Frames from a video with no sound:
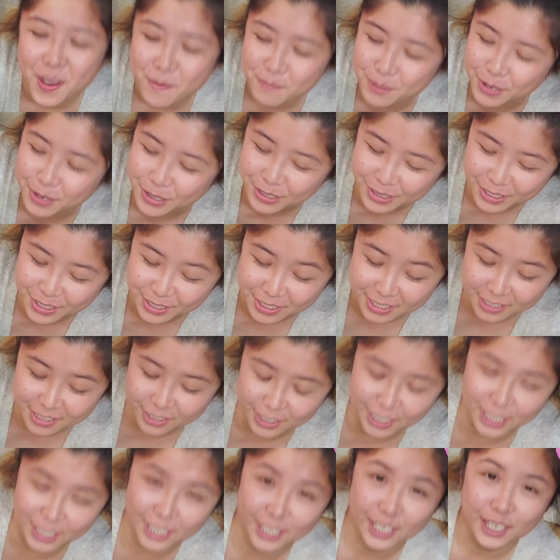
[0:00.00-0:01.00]
Put the
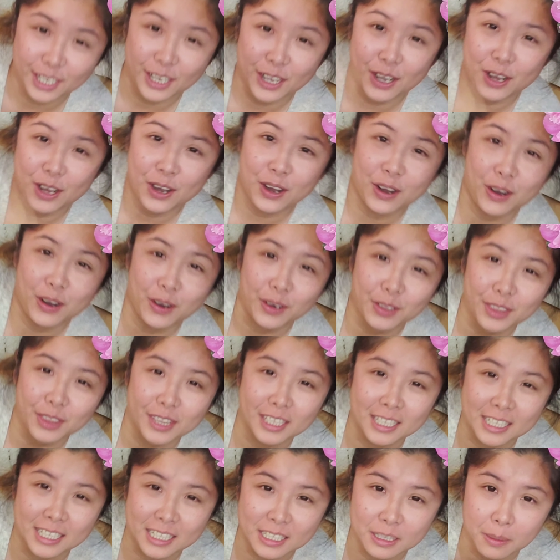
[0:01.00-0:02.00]
seed on
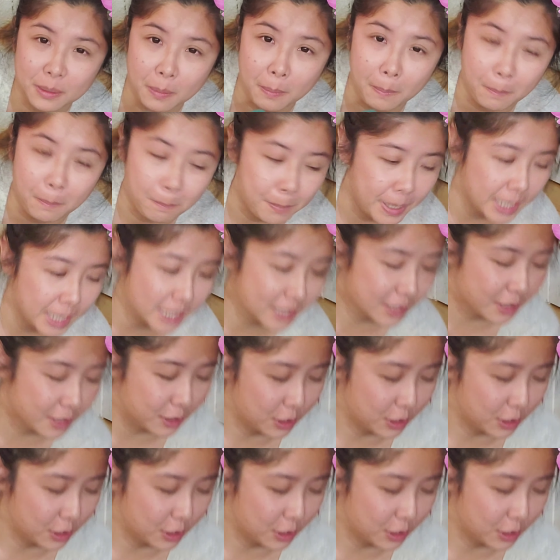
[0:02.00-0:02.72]
this mix.